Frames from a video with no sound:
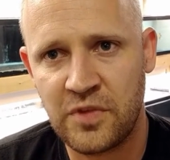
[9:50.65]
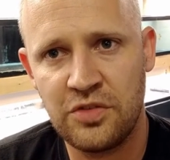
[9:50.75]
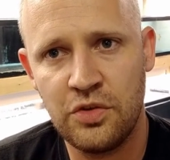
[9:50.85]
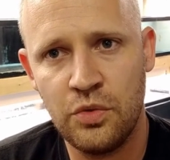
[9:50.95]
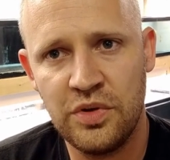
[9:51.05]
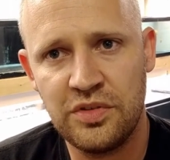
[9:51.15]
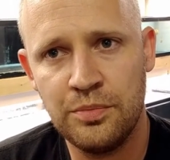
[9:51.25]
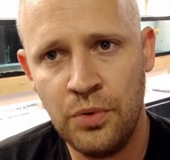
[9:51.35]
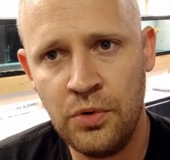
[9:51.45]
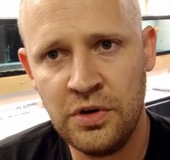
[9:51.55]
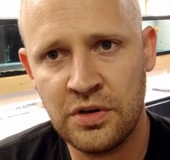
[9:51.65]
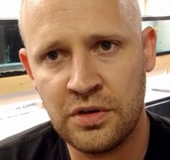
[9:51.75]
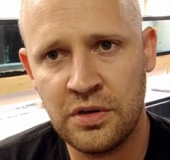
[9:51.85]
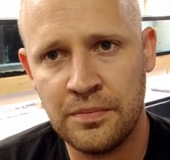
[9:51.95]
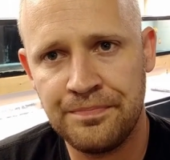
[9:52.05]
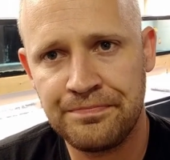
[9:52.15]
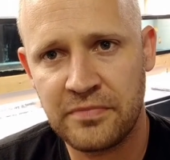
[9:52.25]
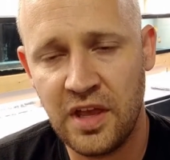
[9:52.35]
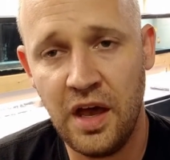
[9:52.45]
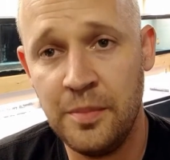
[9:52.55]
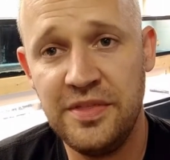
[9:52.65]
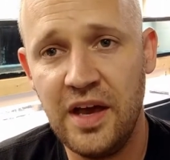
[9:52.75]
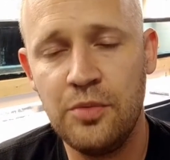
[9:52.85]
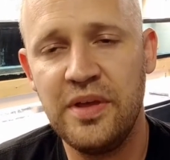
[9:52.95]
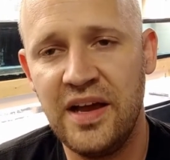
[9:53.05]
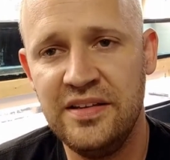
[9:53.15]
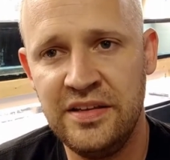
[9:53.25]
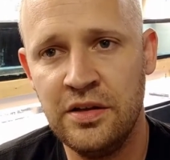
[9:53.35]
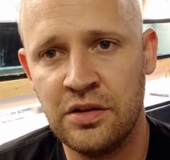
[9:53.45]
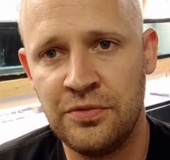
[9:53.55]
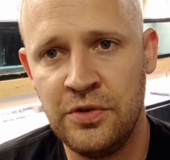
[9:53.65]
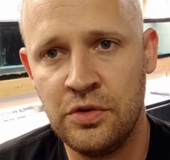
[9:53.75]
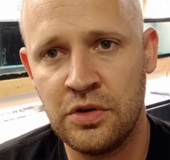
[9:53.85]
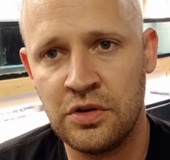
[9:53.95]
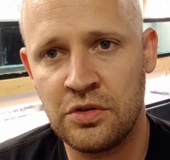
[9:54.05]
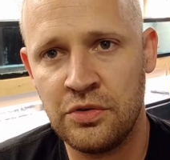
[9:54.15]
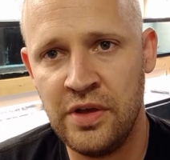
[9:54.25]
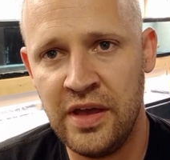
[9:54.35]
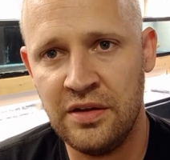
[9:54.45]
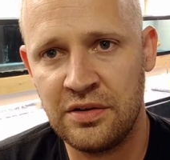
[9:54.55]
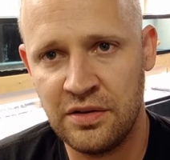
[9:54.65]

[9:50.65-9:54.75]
So what's important, I mean, that would be ideal if you could create